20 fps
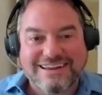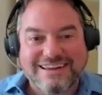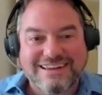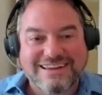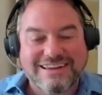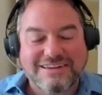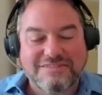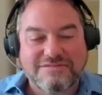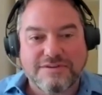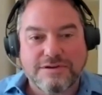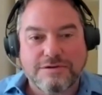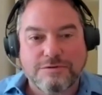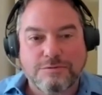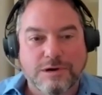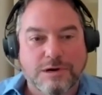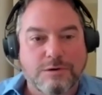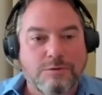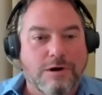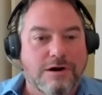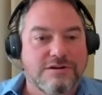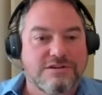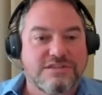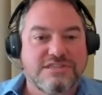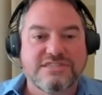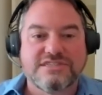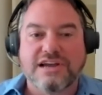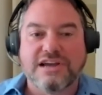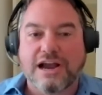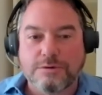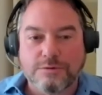If you require
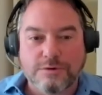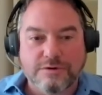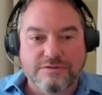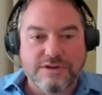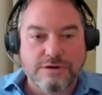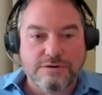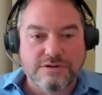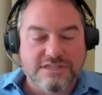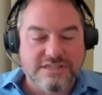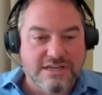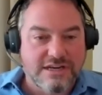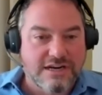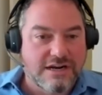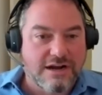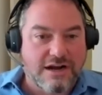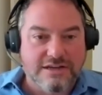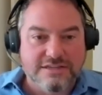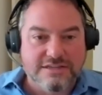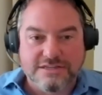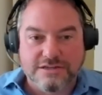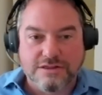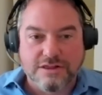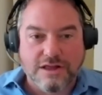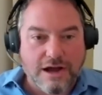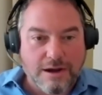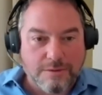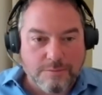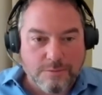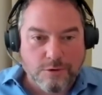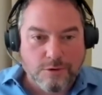design review, it's going to cost a
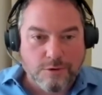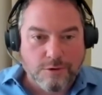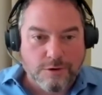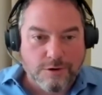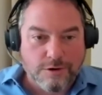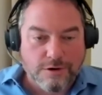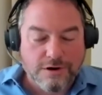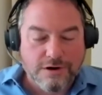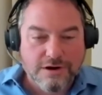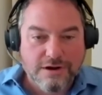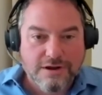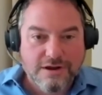lot more.